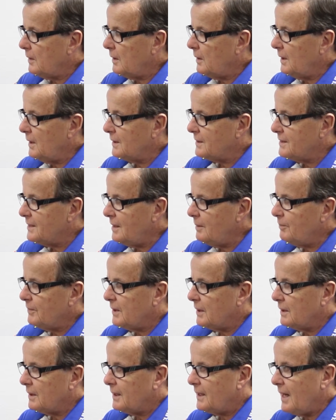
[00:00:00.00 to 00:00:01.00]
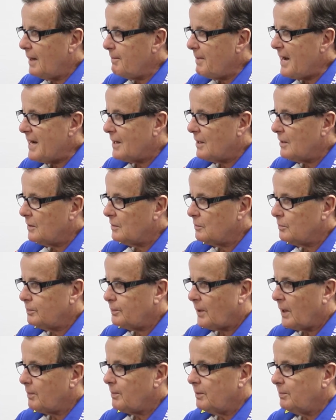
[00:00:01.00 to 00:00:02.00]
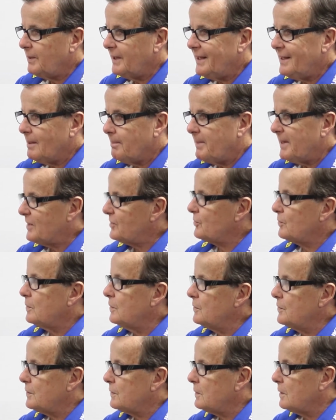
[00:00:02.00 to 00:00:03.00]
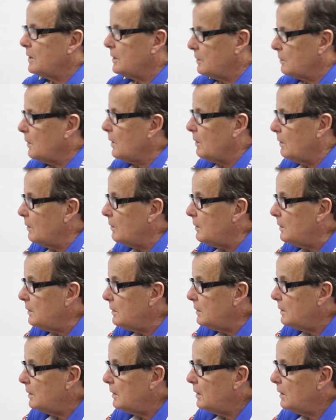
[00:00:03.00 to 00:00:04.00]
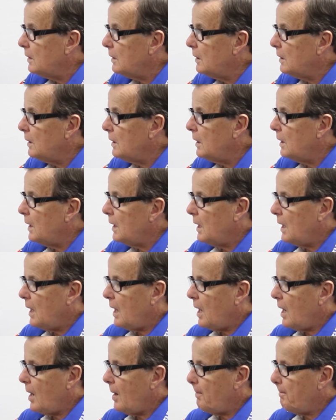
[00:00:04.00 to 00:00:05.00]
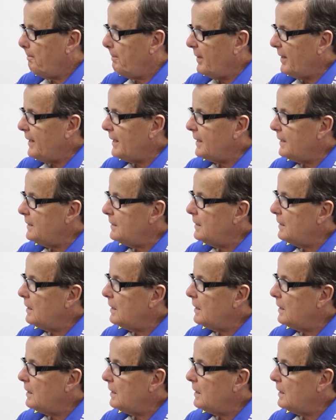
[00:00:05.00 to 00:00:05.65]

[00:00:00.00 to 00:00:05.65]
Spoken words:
It seemed that they make probably the best cruiser on the road, but